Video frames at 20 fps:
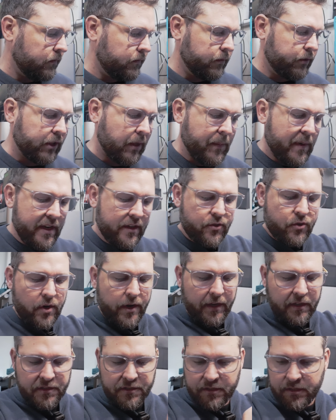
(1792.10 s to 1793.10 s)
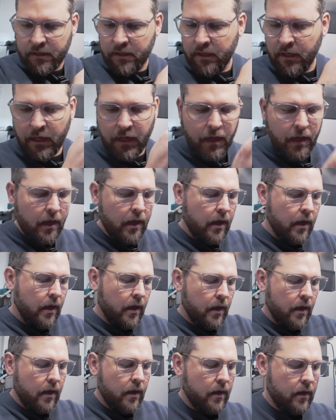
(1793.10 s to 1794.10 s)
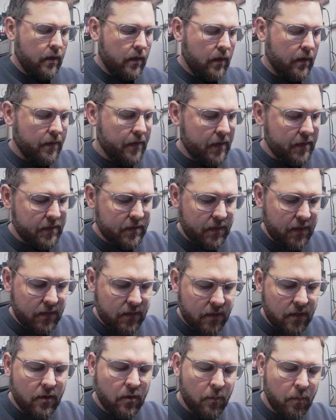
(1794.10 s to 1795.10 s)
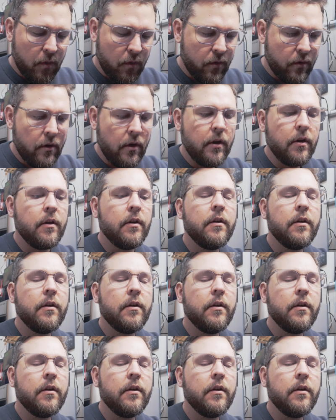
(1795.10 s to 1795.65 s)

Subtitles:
some electronics. There's this little board